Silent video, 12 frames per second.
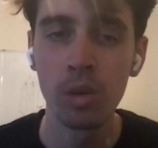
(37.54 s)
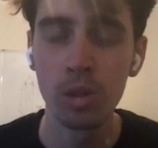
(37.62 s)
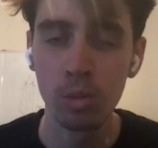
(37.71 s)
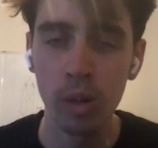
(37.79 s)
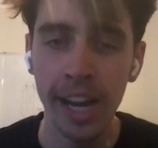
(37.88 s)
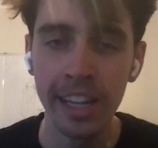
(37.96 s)
with
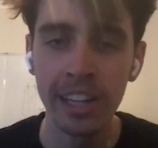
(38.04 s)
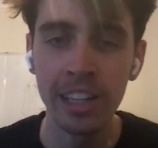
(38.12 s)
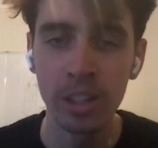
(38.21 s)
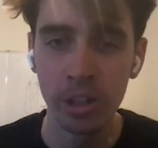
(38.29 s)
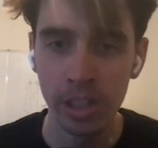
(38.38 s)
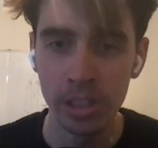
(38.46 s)
Ryan
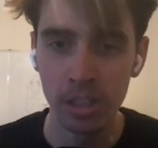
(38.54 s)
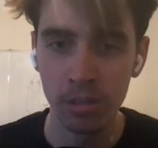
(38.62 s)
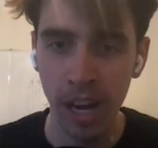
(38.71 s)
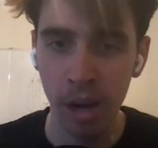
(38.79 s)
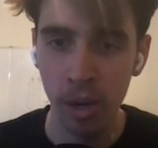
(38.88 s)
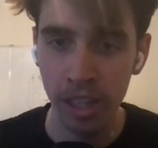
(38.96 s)
and Chris of
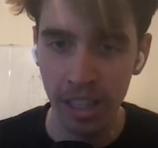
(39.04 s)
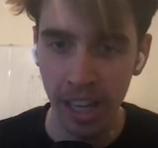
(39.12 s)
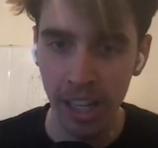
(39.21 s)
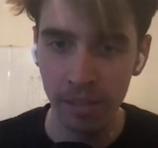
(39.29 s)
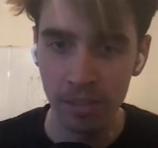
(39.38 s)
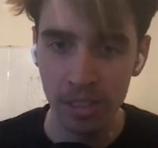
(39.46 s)

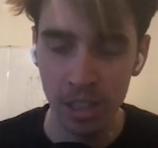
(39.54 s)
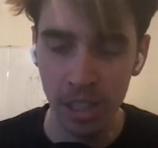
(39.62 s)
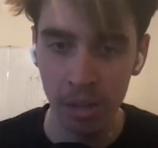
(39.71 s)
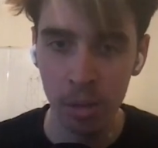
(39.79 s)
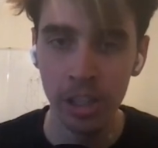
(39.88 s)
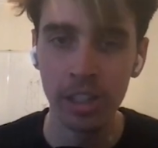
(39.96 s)
IYK.
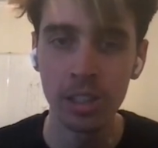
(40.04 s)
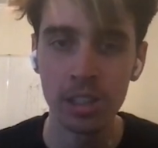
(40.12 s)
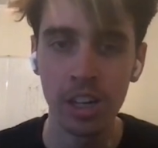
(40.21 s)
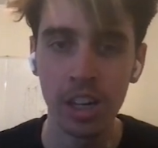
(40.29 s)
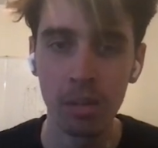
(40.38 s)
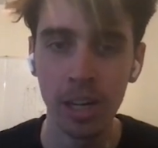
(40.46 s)
Today we're here to
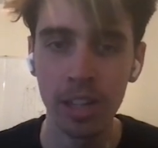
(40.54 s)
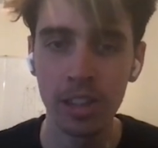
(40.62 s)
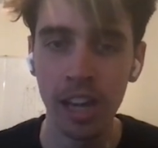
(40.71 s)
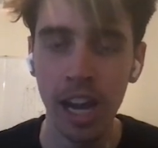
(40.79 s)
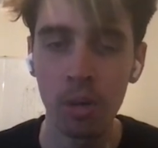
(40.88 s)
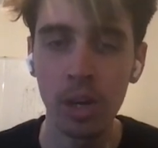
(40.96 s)
talk about the
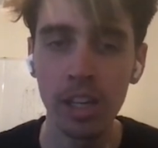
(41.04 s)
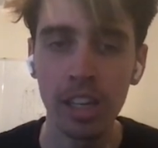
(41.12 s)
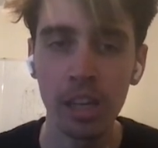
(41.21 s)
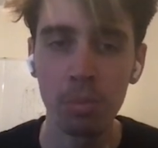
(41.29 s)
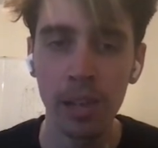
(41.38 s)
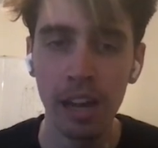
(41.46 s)

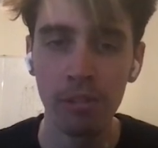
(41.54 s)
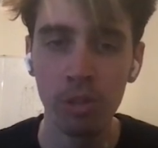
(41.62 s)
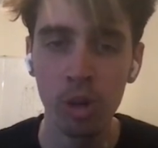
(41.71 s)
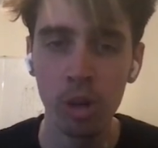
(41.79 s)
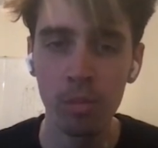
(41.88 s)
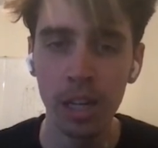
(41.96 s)
IYK
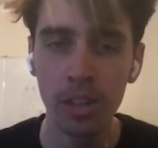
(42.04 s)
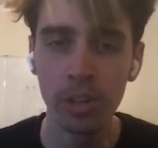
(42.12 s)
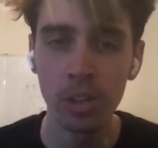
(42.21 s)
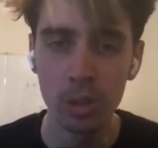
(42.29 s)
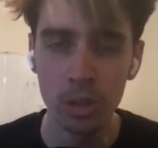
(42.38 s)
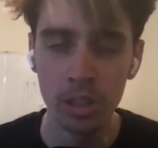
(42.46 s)
Platform and their
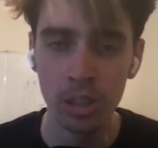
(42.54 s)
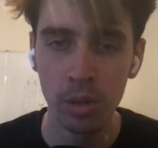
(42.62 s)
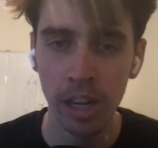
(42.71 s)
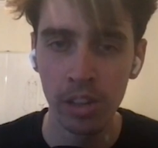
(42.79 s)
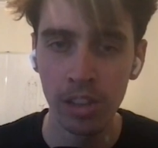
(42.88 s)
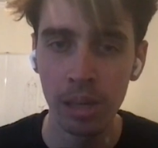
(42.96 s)
new seed
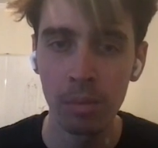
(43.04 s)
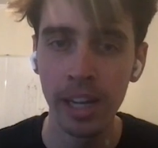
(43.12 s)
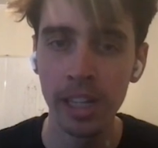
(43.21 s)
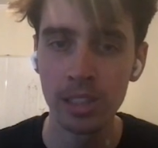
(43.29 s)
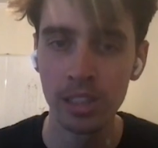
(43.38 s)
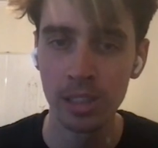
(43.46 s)
round led by
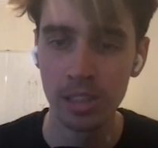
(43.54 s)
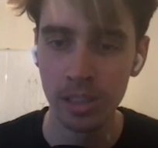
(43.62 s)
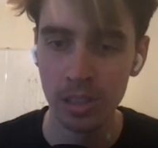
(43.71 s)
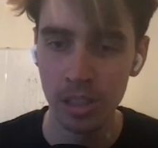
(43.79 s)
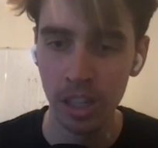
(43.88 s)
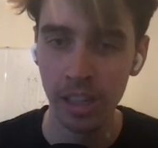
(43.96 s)

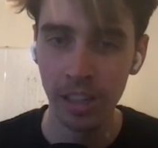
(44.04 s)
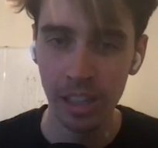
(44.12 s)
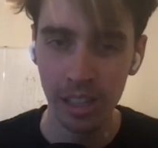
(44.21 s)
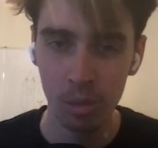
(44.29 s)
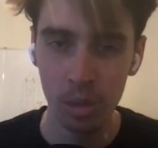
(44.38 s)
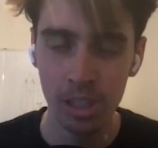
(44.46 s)
A16Z.
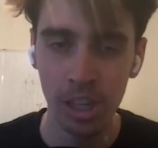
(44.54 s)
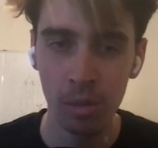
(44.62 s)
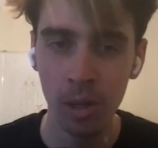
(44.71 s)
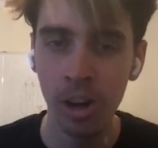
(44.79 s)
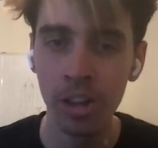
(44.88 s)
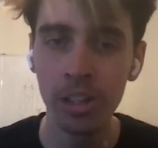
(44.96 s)
We talk
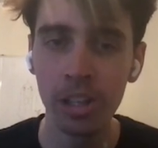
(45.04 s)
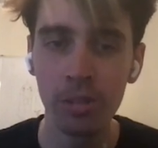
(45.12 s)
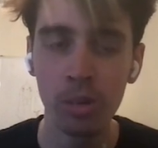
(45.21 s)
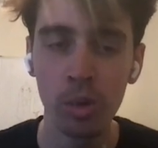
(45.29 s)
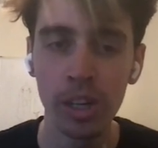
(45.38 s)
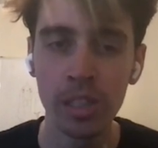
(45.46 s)
about all the
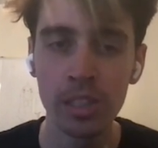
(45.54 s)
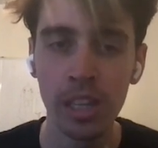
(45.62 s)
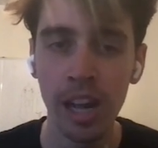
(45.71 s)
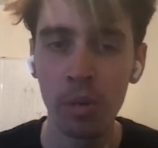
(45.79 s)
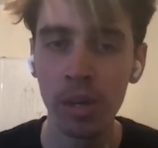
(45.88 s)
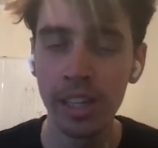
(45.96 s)
different ways that
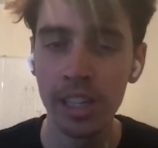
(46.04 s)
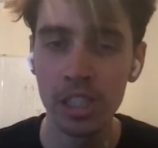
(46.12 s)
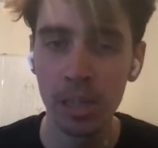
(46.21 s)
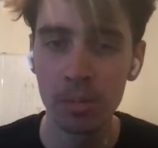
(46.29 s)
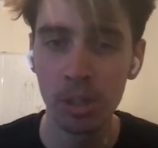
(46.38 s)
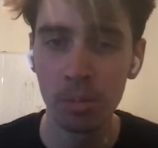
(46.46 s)
IYK
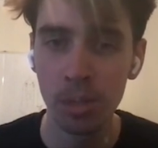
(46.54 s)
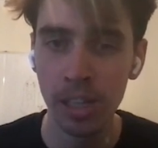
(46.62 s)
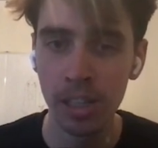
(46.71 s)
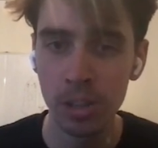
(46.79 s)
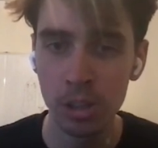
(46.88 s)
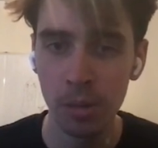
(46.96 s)
chips are being
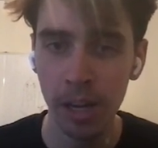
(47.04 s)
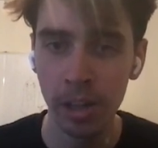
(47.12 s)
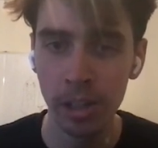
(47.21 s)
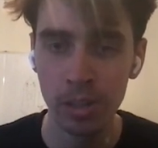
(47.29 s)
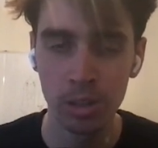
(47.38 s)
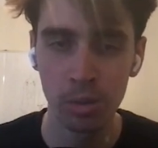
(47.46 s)
used by
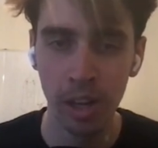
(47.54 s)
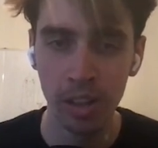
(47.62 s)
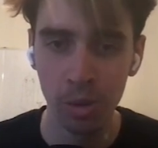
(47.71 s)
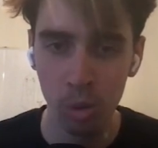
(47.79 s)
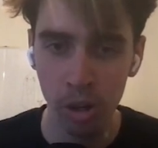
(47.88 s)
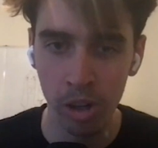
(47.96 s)
artists around the
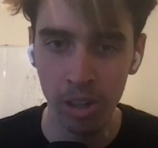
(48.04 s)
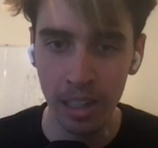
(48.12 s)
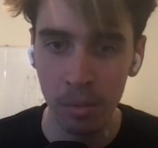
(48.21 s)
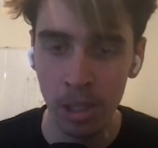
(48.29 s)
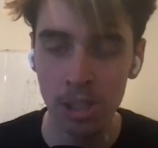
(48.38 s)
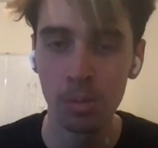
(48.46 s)
world and
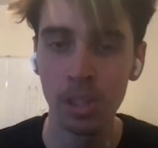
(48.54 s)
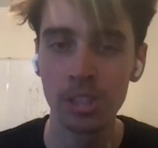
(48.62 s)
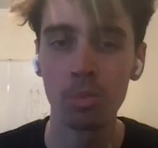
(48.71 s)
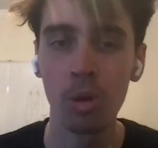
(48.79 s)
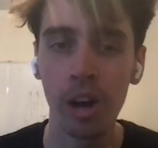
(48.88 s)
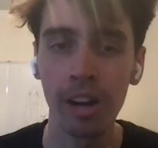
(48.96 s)
much, much
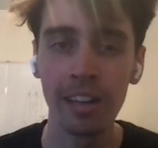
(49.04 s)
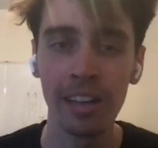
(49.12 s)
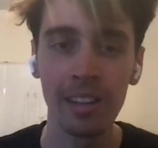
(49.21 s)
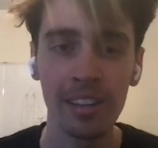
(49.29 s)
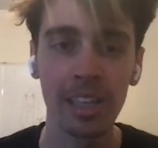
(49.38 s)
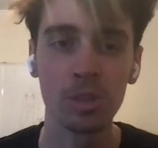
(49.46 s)
more.
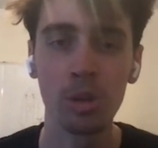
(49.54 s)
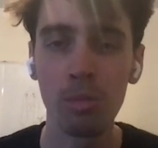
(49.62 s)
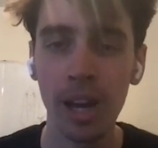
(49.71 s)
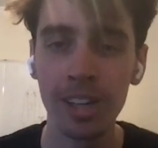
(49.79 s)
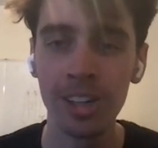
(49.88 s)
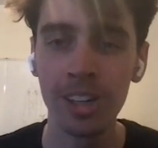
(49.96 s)
As a
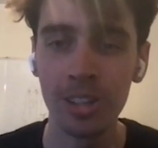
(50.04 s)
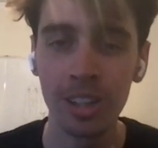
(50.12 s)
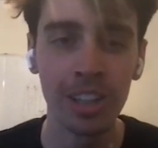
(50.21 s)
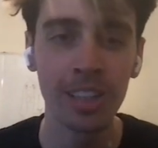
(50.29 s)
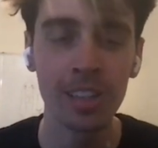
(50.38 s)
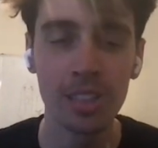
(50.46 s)
reminder, you can
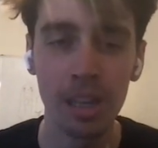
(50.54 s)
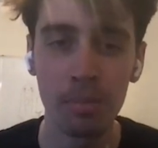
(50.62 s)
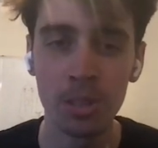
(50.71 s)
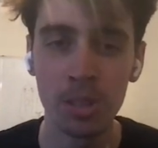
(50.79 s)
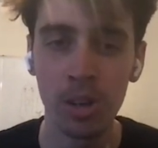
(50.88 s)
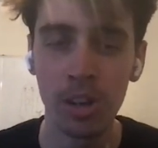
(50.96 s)
collect this
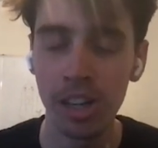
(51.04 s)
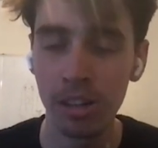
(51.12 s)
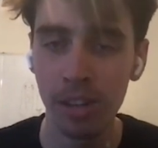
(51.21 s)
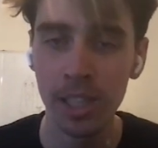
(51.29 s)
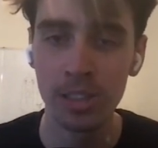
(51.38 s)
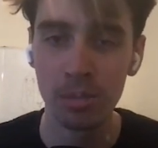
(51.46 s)
episode on
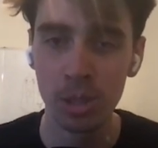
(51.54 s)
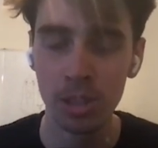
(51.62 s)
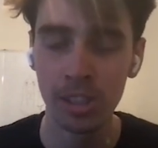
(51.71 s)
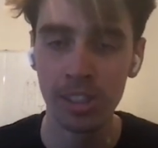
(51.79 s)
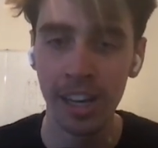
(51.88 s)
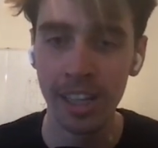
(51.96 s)

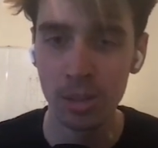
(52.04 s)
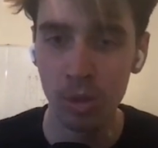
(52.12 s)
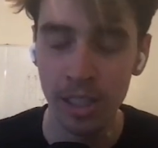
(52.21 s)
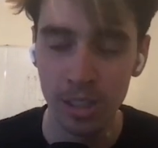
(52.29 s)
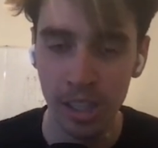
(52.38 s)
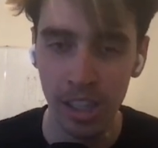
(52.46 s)

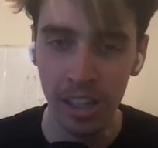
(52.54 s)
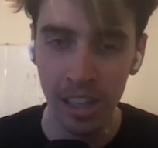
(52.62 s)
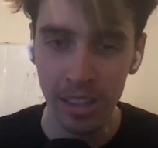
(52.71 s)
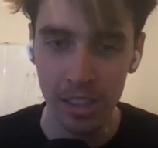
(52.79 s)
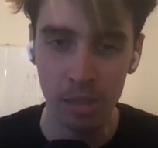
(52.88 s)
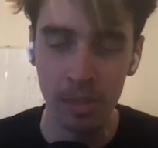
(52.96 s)
investinmusic.xyz.
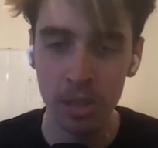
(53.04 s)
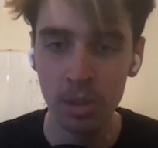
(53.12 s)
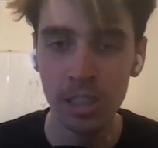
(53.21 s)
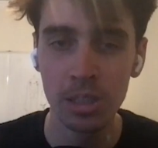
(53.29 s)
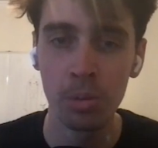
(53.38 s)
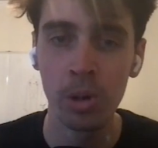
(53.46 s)
It's the best way to
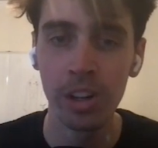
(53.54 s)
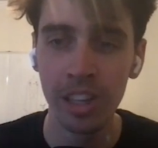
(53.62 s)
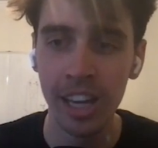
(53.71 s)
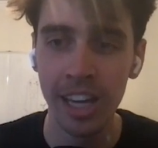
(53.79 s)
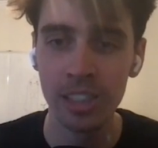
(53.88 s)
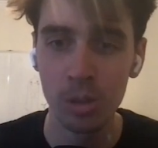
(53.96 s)
support our
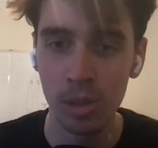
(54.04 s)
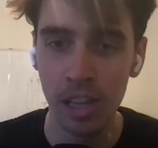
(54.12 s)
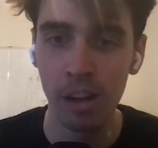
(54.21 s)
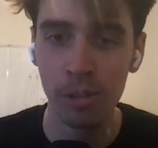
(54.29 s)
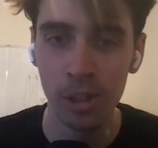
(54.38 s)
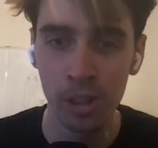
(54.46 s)
guests, so
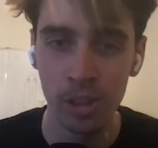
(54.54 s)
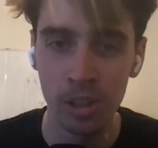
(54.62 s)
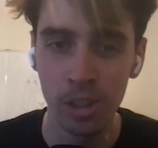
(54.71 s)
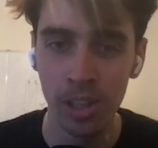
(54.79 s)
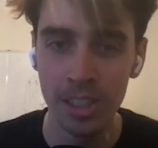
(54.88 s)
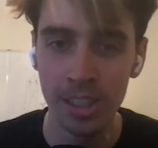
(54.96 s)
without further ado,
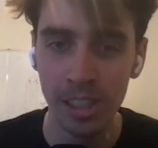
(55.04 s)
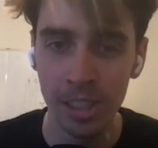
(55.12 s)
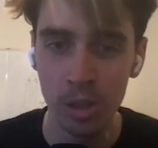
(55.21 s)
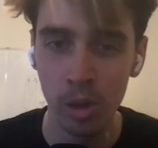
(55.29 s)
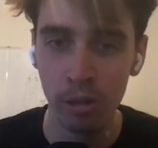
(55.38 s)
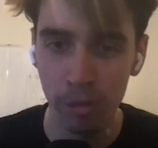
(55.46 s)
let's get
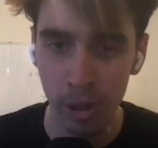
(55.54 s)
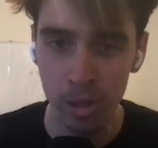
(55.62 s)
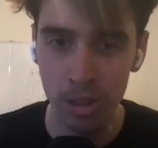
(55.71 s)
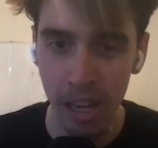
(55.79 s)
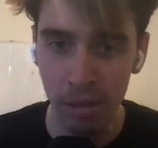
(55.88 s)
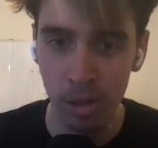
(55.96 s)
into our
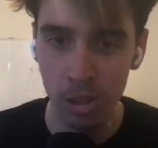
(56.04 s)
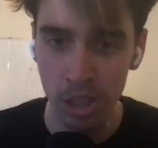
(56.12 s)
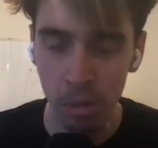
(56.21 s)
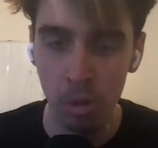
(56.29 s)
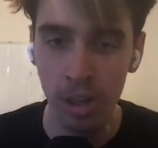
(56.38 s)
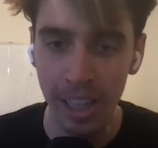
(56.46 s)
first ever
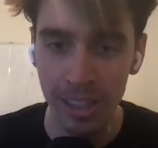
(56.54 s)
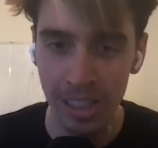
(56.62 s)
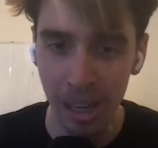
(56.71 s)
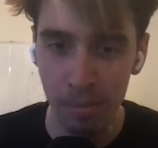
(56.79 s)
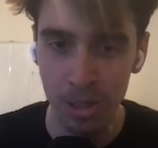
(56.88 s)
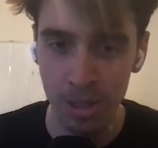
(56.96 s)
double guest
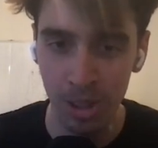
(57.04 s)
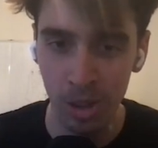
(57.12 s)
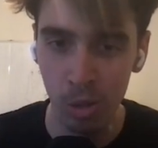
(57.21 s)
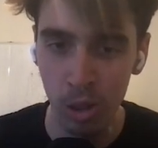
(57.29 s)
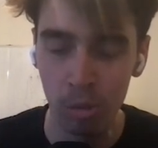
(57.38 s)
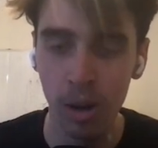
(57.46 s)
episode
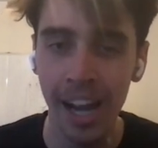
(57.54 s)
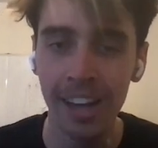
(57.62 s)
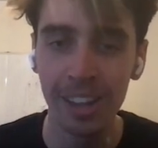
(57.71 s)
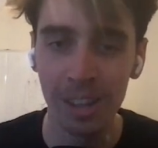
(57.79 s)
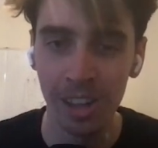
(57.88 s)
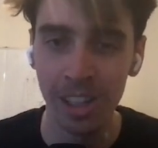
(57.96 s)
with Ryan
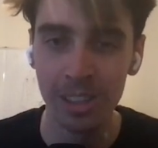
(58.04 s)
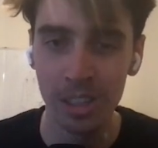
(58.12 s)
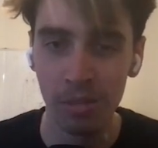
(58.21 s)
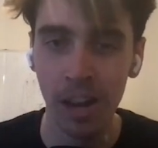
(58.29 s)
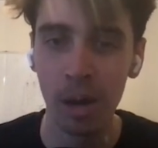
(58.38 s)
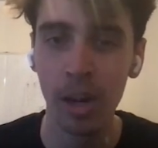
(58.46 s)
and Chris
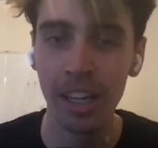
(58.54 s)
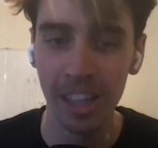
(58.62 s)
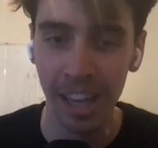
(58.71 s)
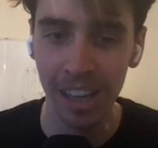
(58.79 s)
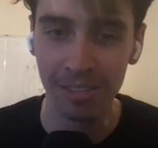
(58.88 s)
of IYK.